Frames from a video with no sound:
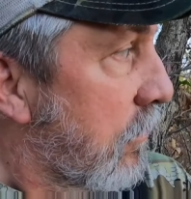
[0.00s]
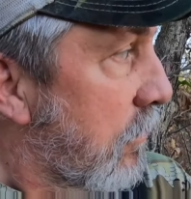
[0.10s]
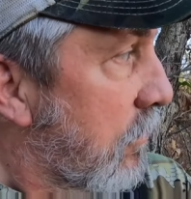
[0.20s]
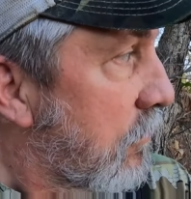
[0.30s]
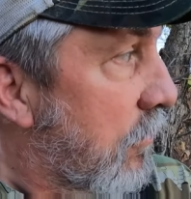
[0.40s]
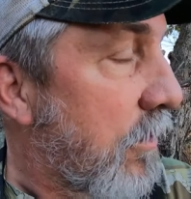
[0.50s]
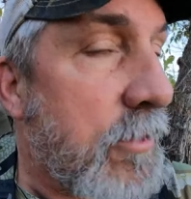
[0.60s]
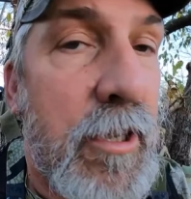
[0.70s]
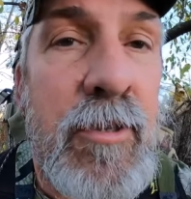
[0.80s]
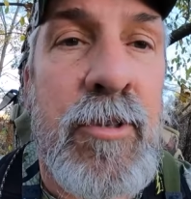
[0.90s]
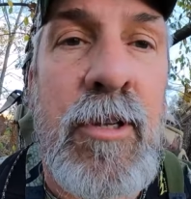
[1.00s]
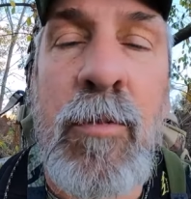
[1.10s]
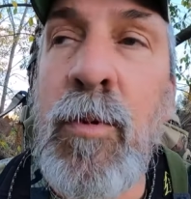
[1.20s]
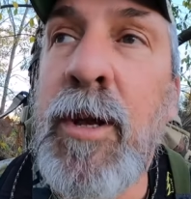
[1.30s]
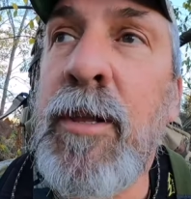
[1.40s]
so let's get
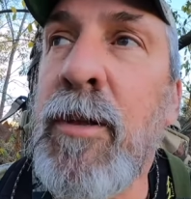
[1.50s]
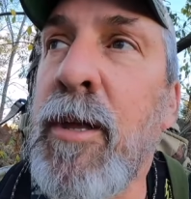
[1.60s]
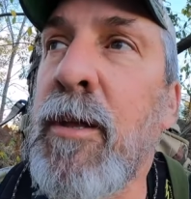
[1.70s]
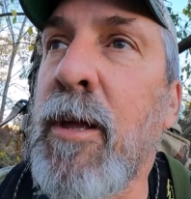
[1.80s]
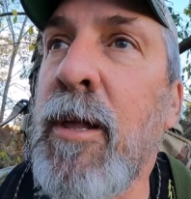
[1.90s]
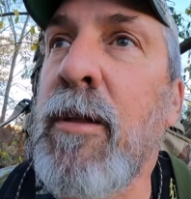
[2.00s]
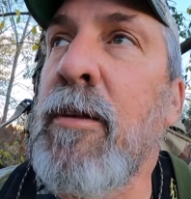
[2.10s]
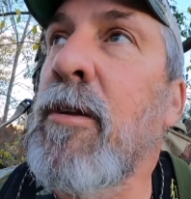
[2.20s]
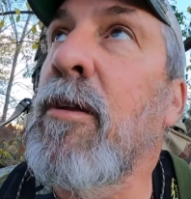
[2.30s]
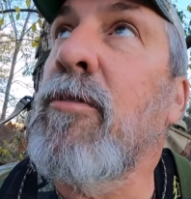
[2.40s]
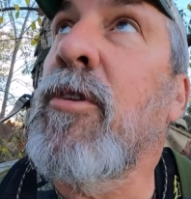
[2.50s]
situated and get kind of